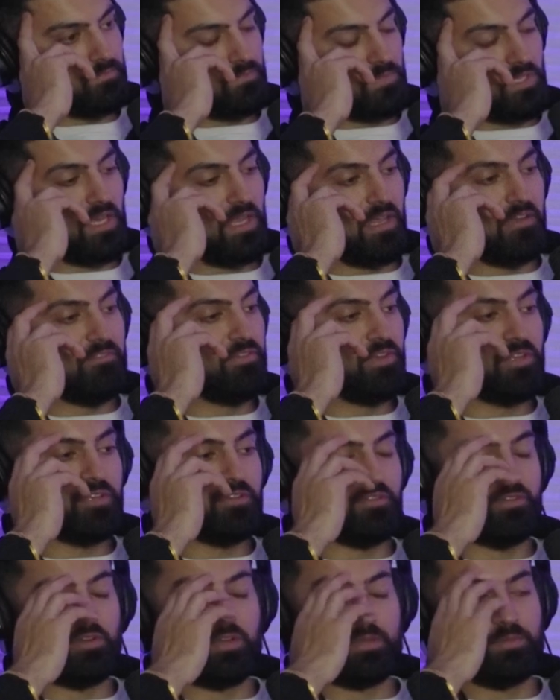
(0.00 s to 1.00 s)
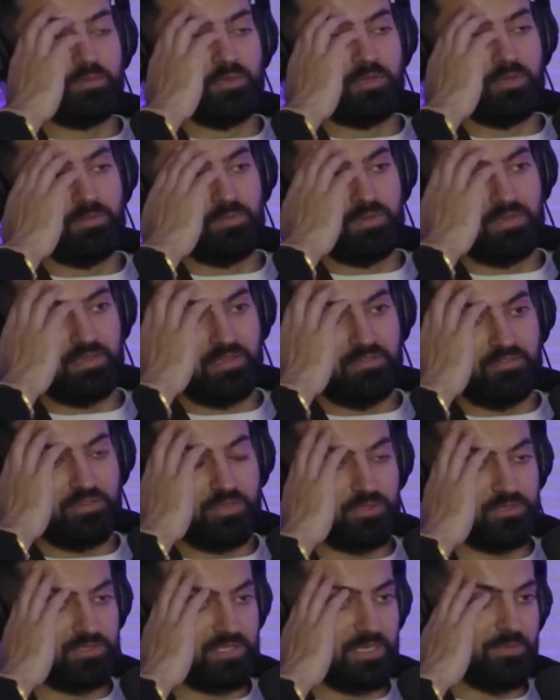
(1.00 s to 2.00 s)
That video fucked me up, man. That
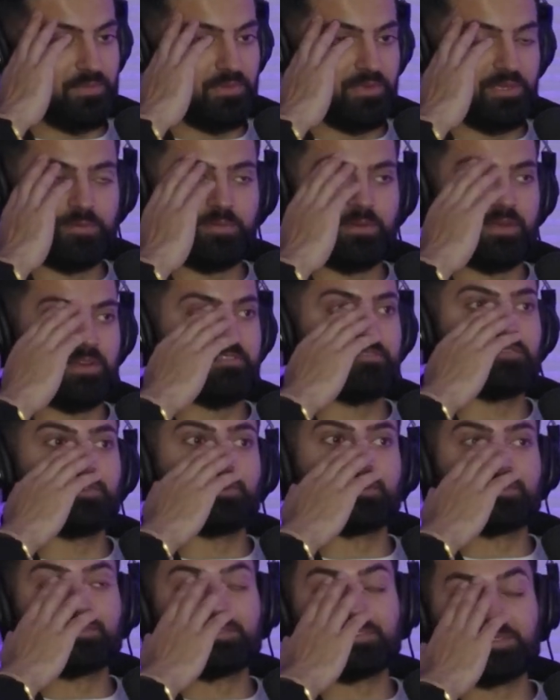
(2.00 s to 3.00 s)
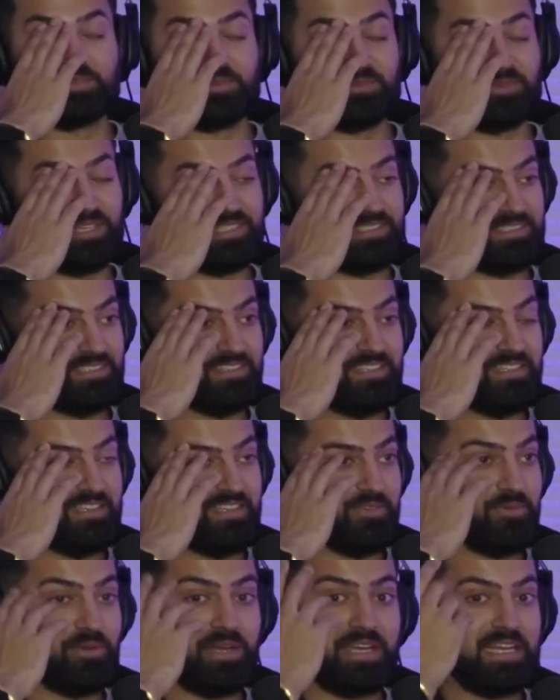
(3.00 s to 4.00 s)
video just kept playing in my head for like the rest of the day.
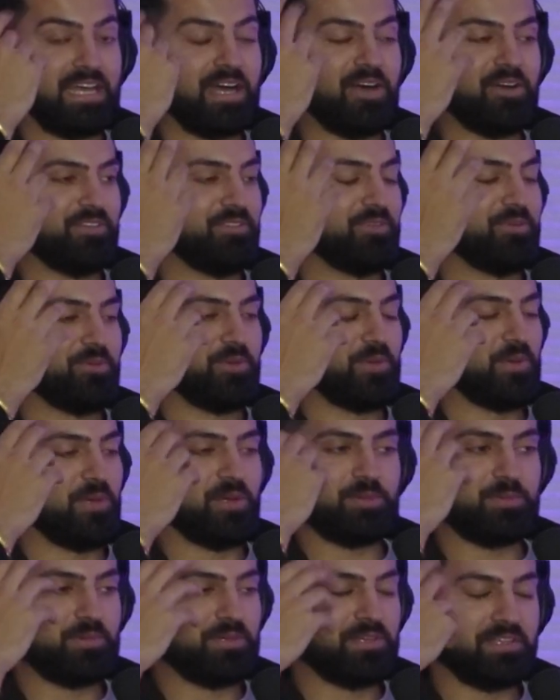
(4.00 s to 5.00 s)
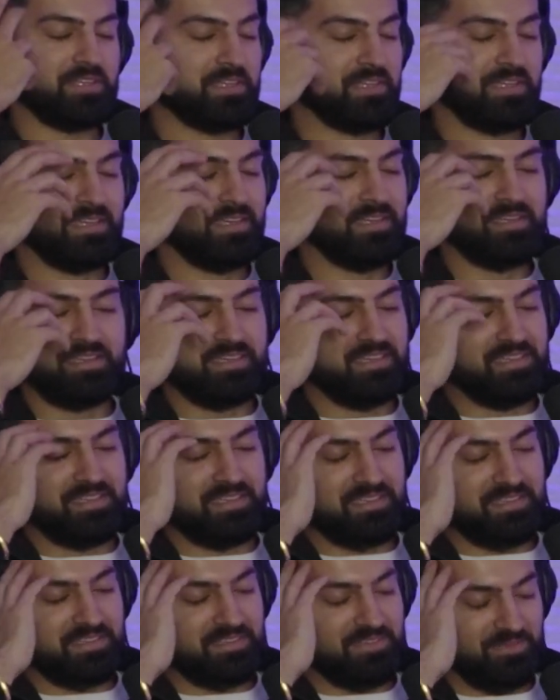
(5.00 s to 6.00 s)
And right now, even though we're talking about it,
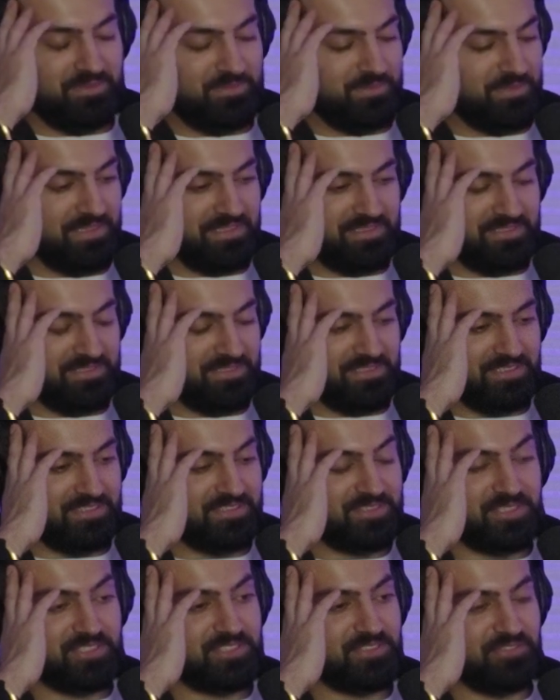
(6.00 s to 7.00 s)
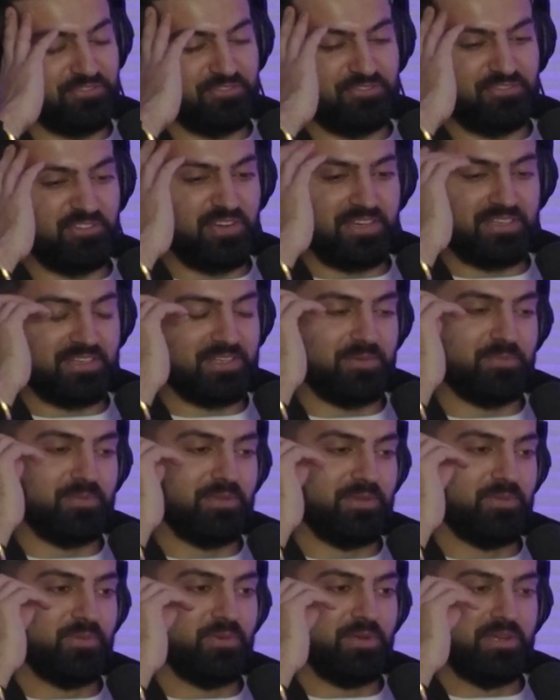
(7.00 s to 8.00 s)
oh man, it's such a fucked up
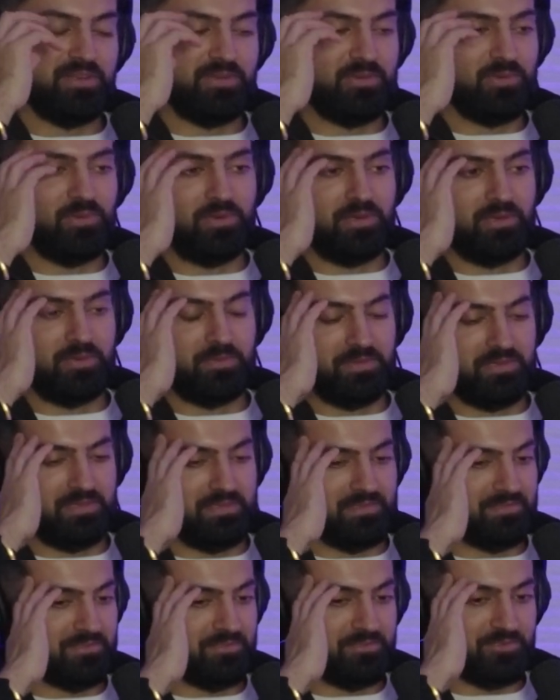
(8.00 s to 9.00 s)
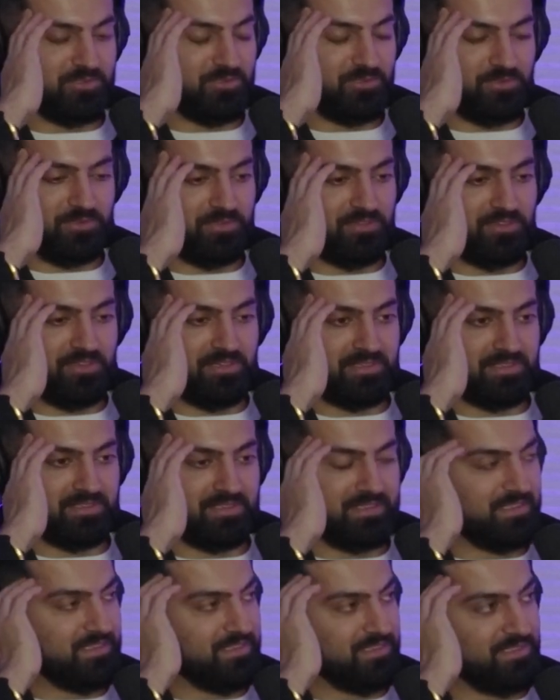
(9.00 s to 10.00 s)
like way to go out, man. So fucked.
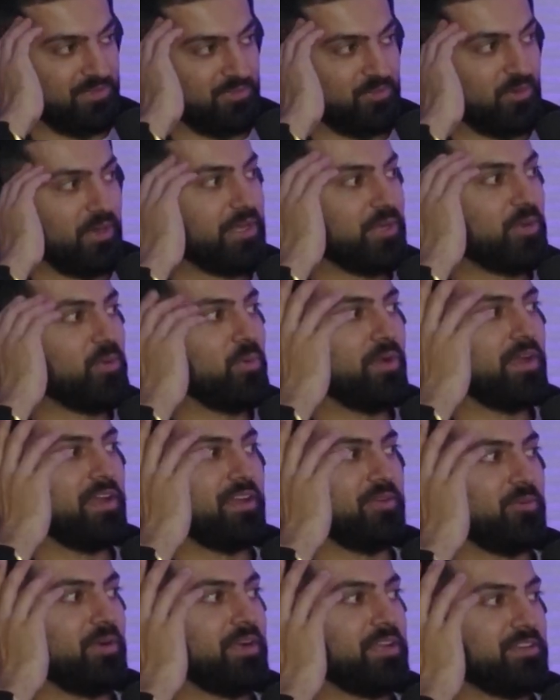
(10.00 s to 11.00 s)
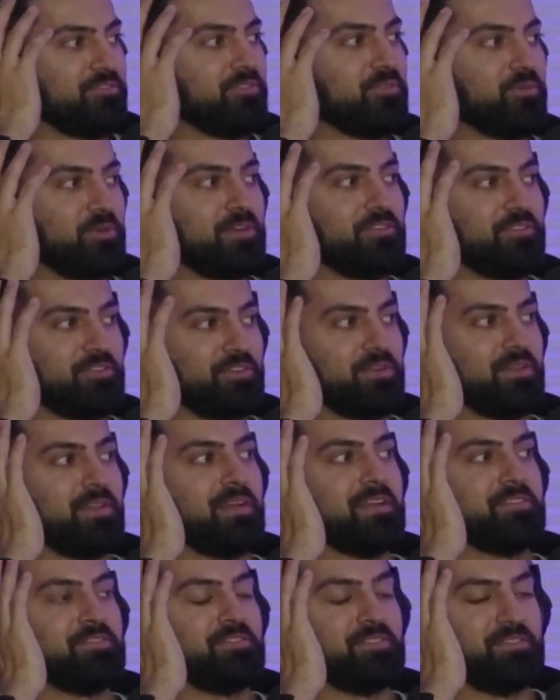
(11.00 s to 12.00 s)
Running away for your
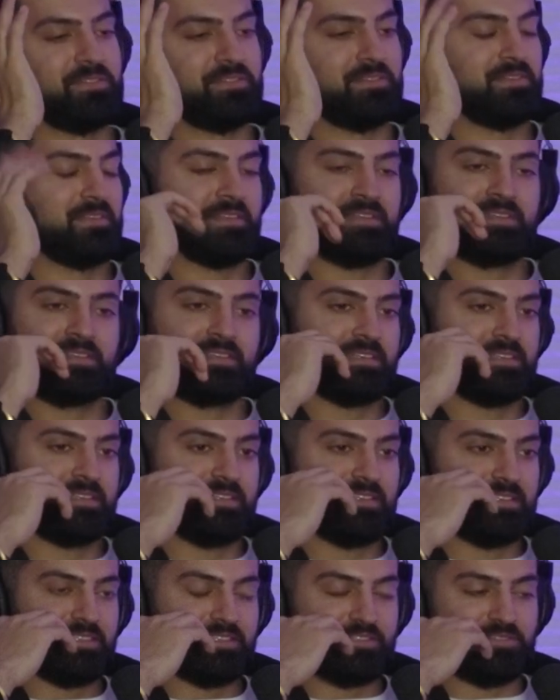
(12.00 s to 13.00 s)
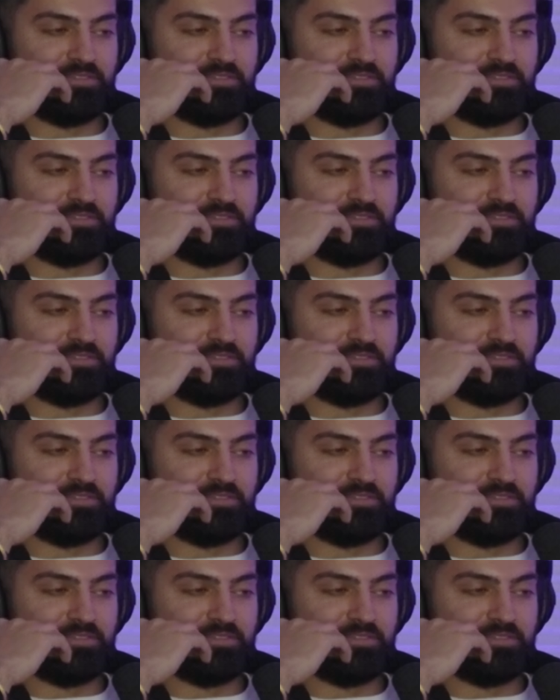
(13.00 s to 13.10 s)
life, and it's